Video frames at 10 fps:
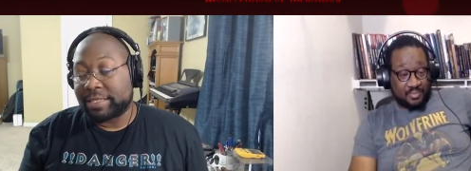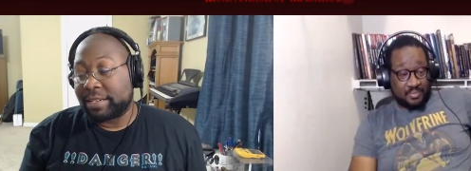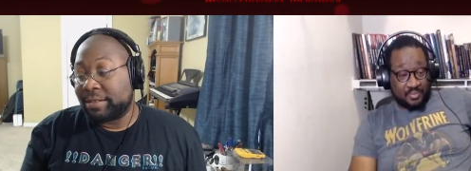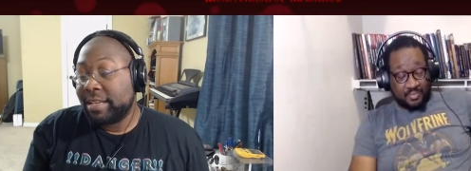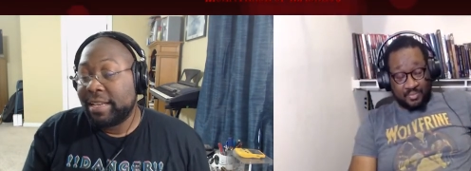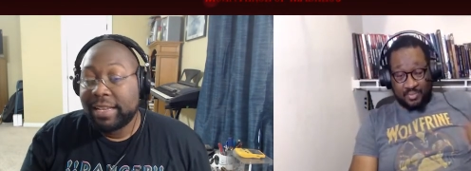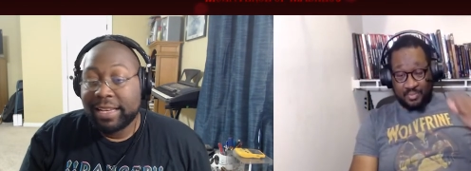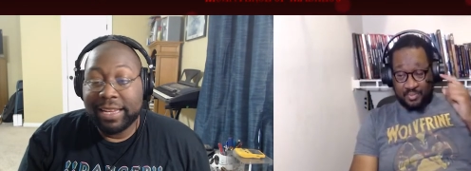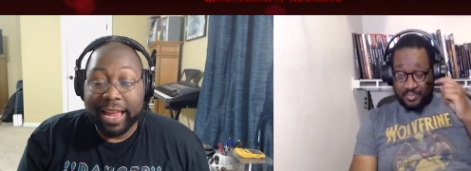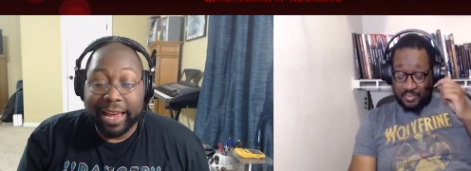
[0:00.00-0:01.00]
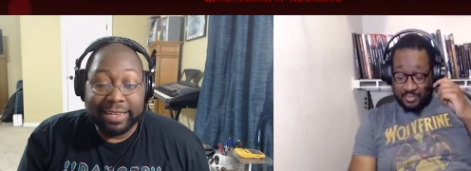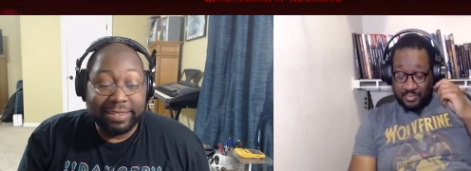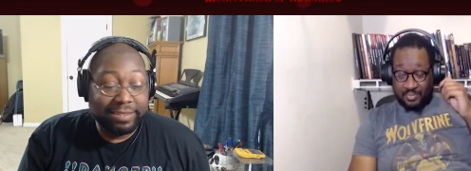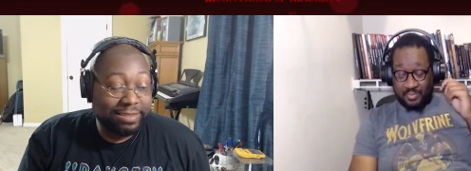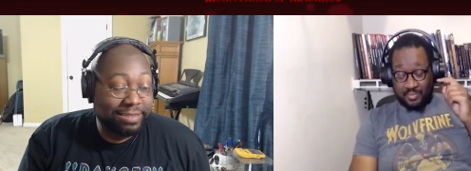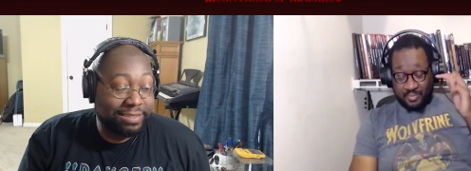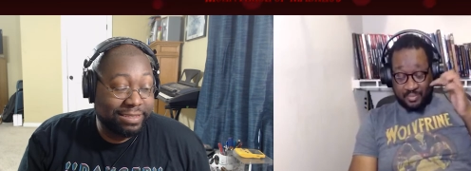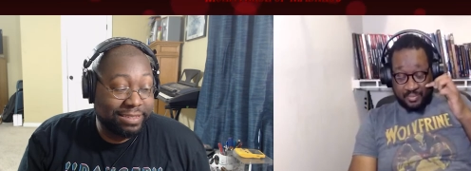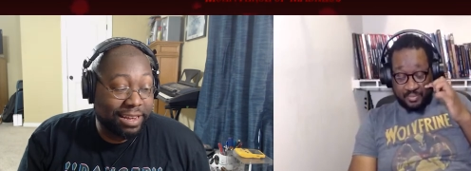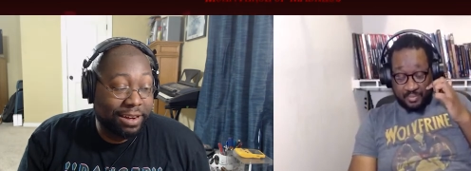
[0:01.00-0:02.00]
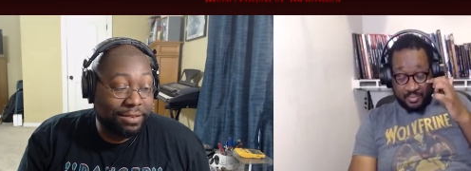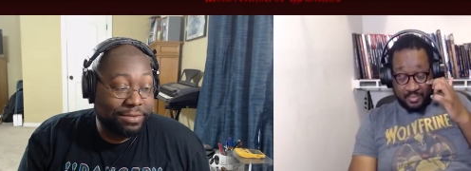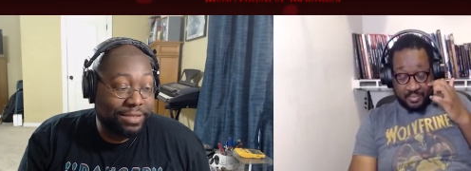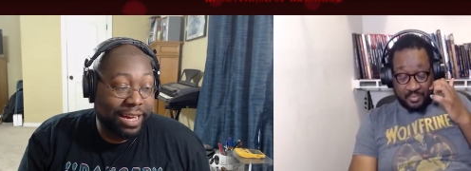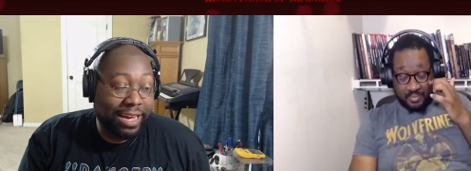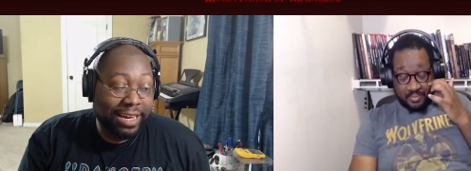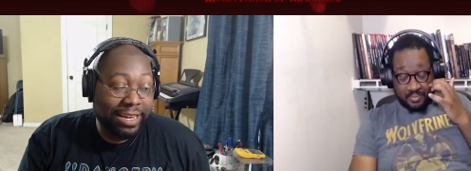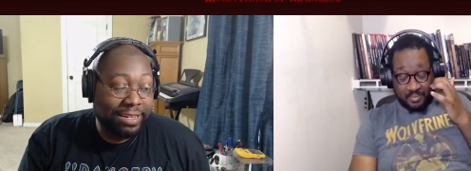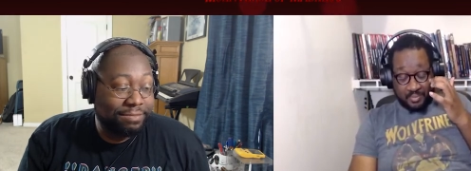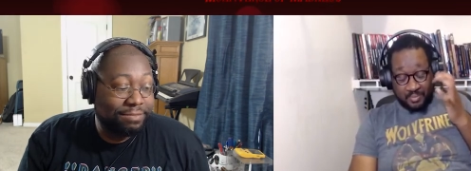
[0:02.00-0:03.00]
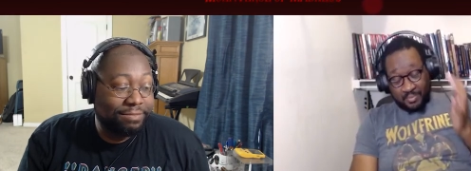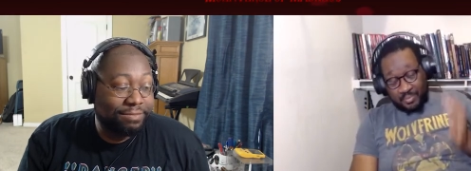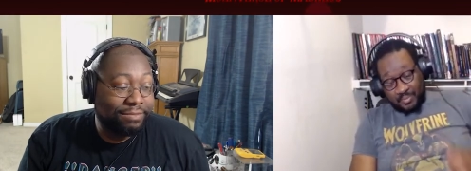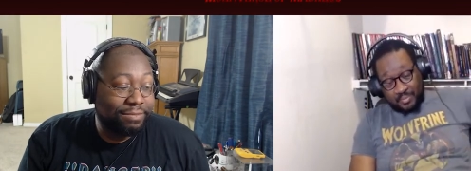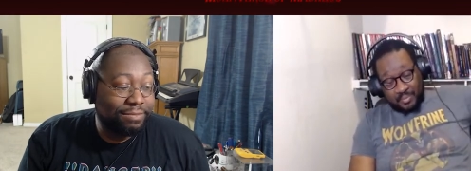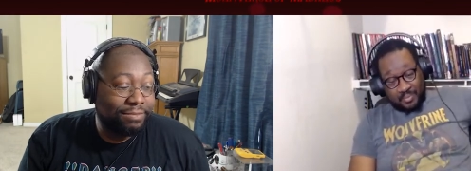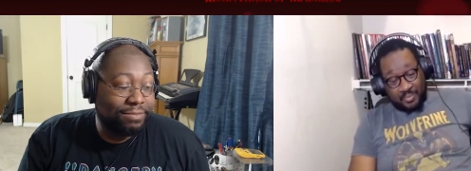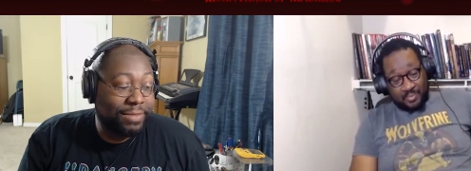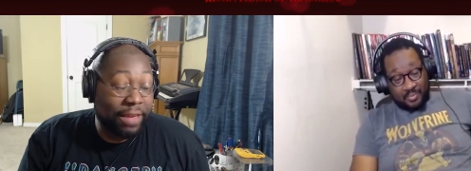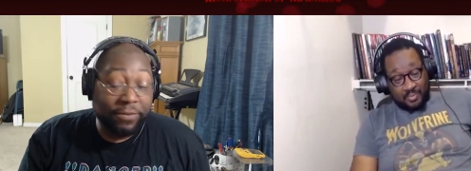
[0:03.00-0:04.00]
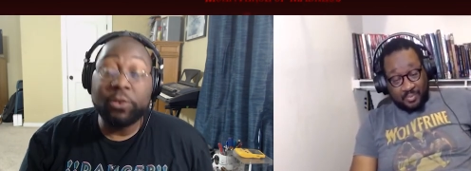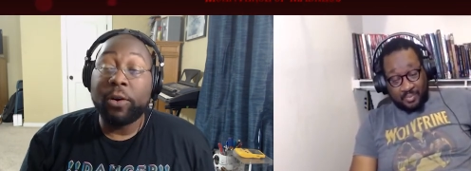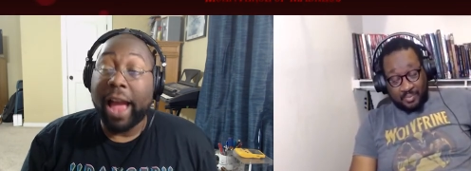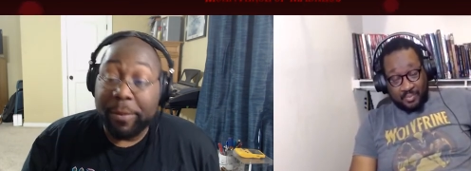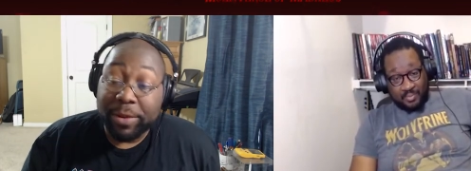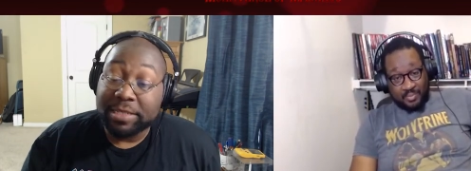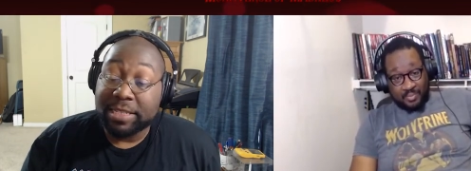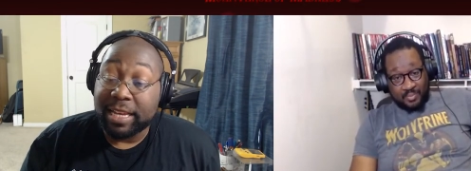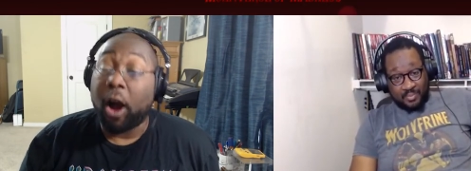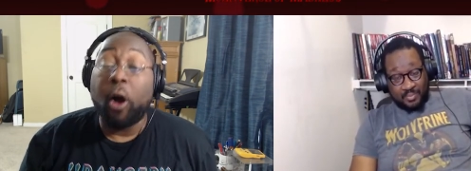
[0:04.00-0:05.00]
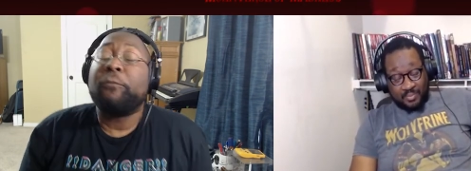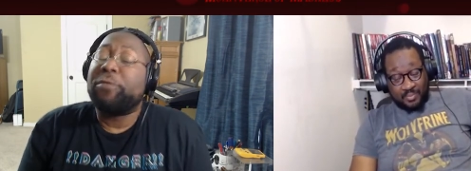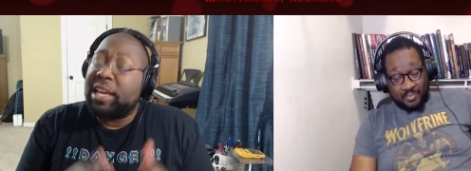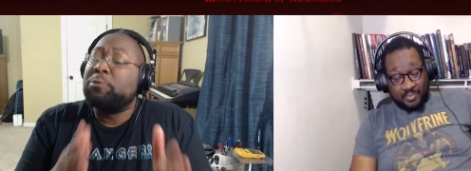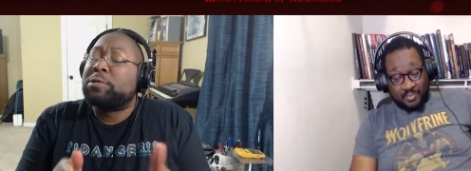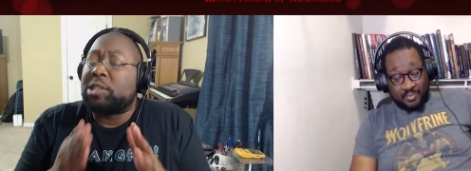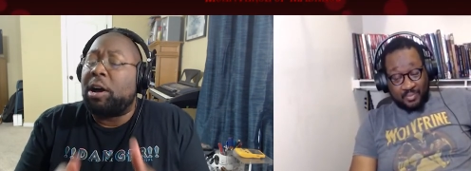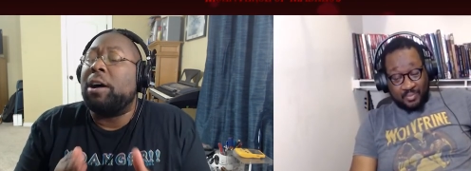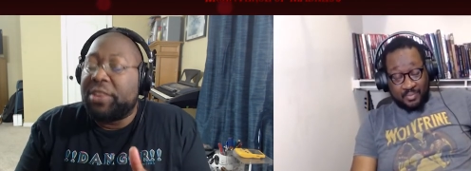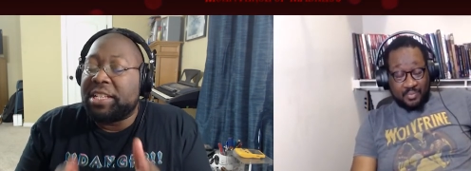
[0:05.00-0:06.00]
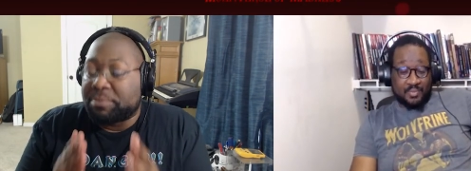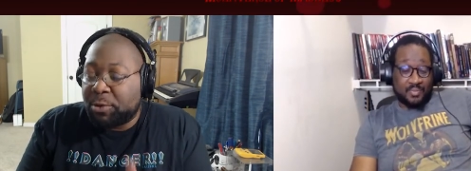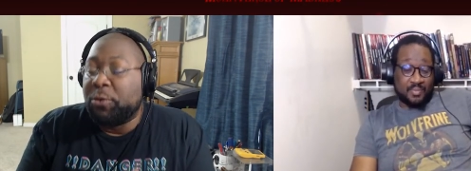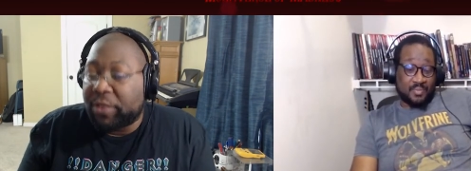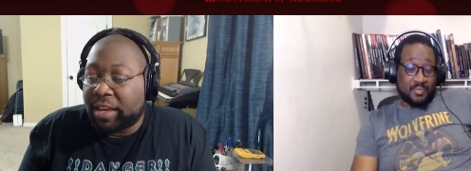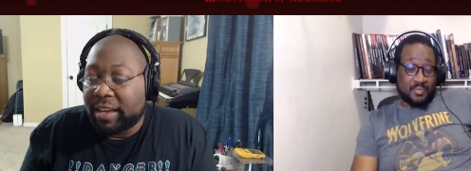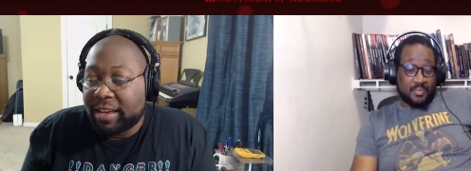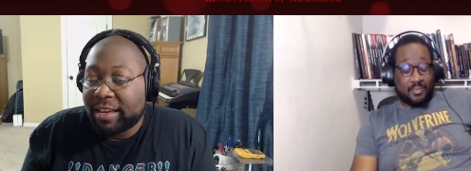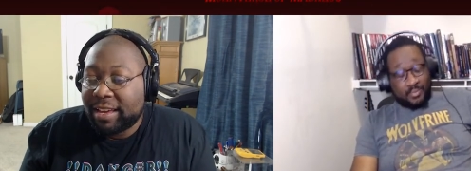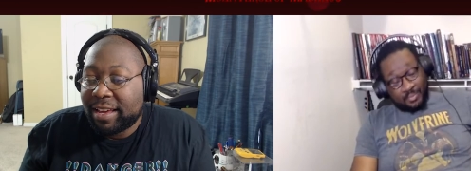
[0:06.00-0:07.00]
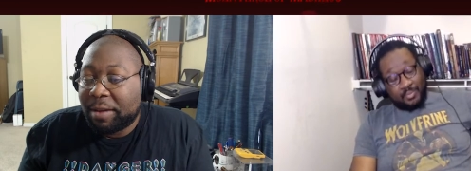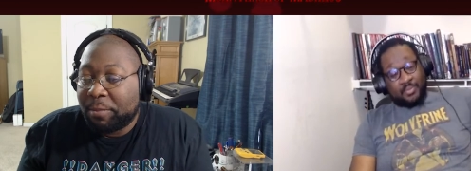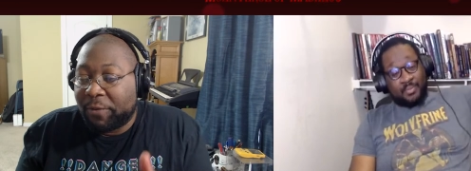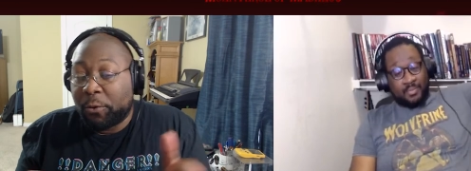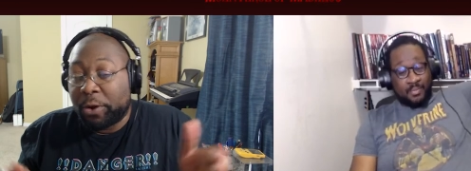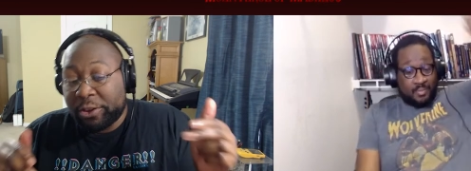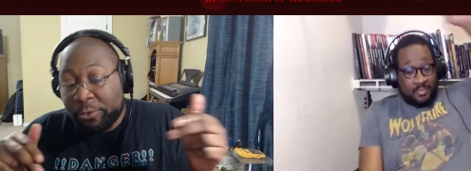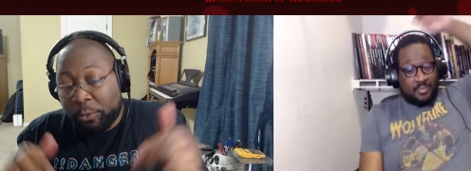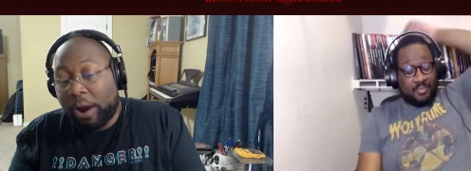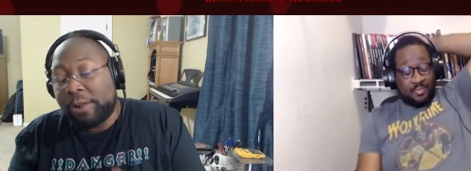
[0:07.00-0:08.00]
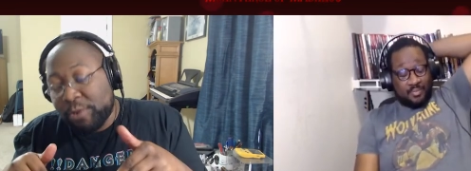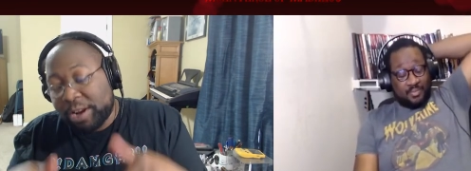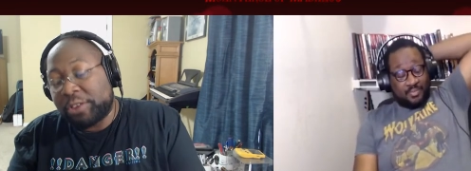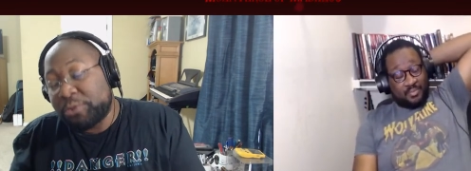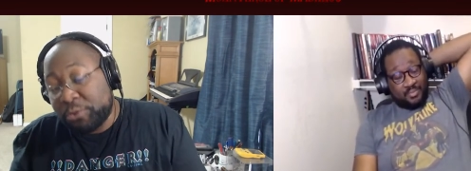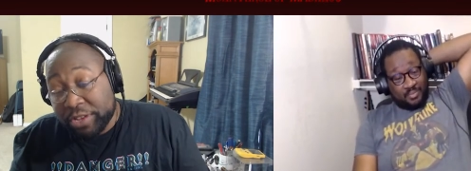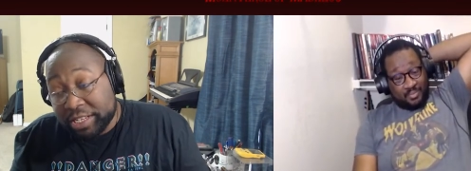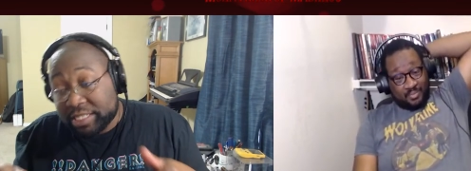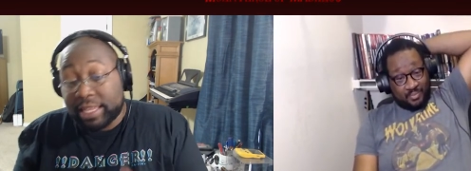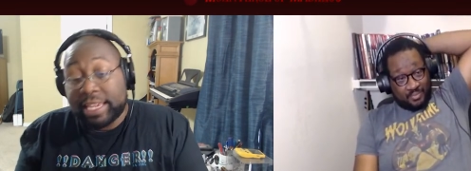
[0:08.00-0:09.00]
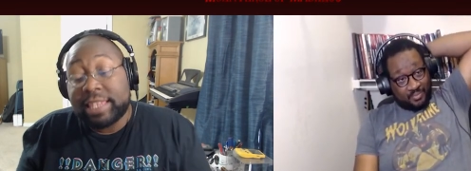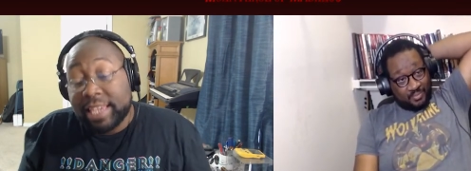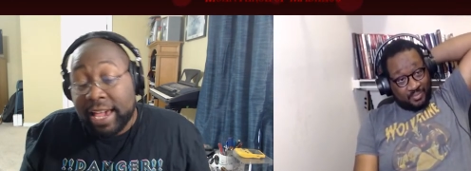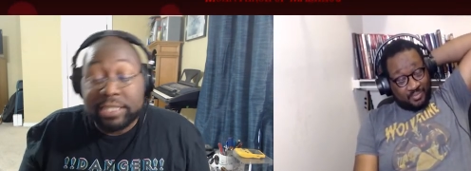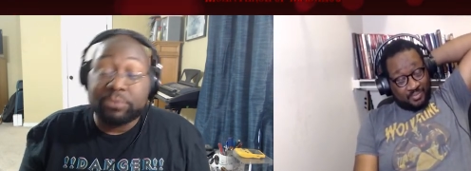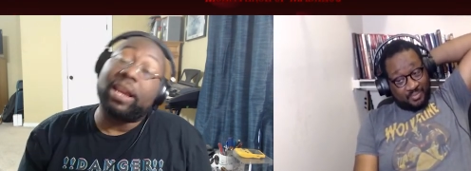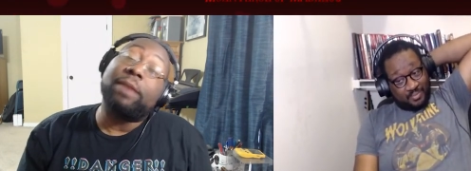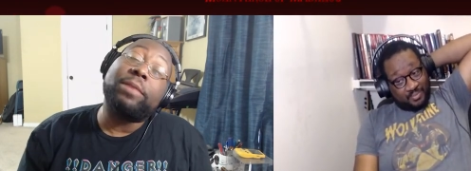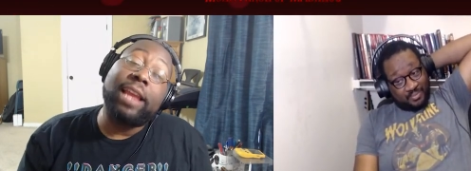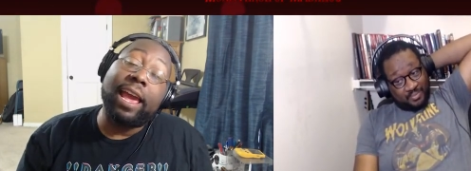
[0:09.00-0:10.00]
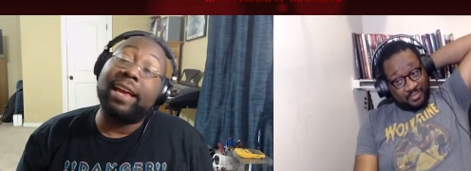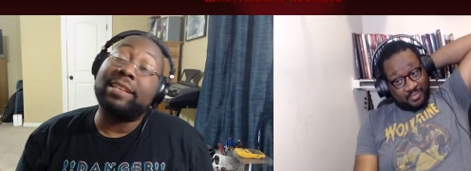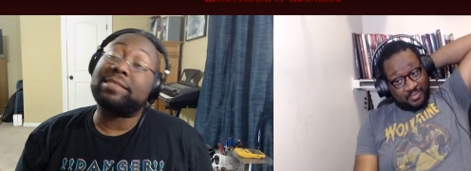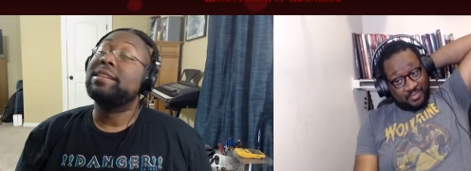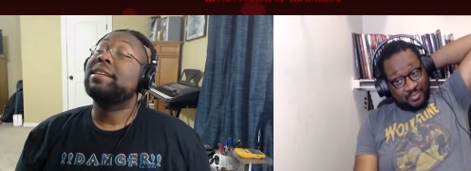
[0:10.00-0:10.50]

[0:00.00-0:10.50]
Speaker 1: So, like, yo, uh, if you happen to see, hopefully you saw this movie mm-hmm. before you weren't running through this lengthy ass, rambling ass